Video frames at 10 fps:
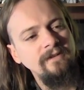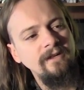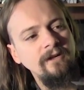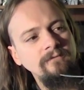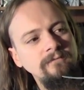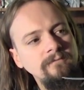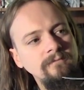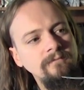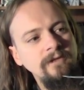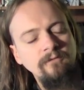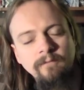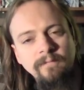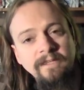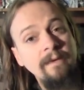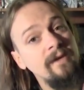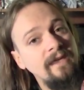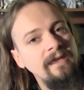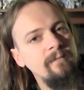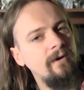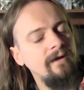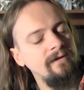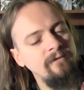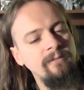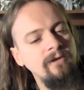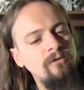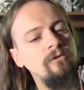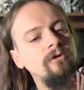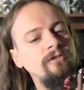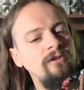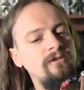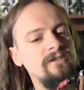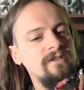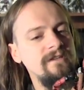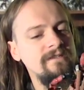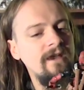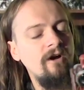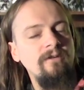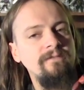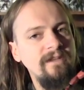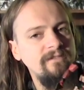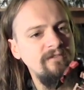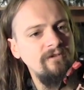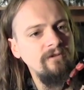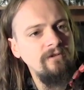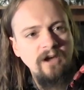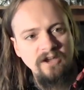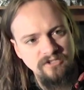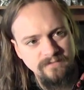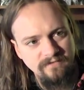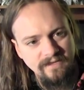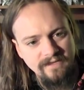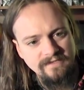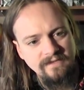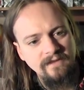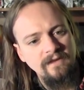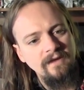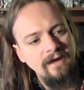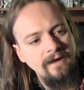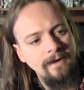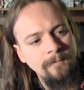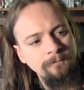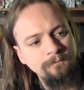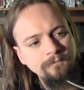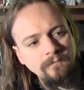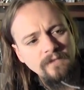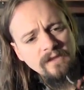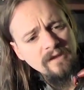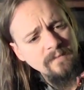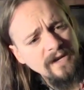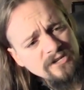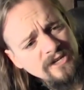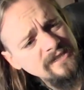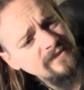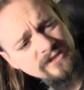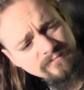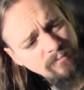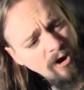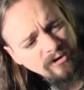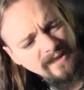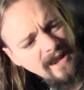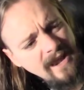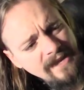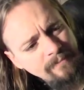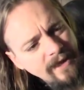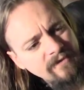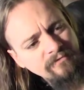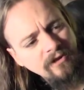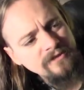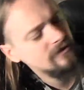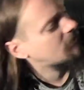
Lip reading: little gimmicky, but it would have been cool too, just because they are different costumes of his. But as you can see, there's hardly any paint flaws at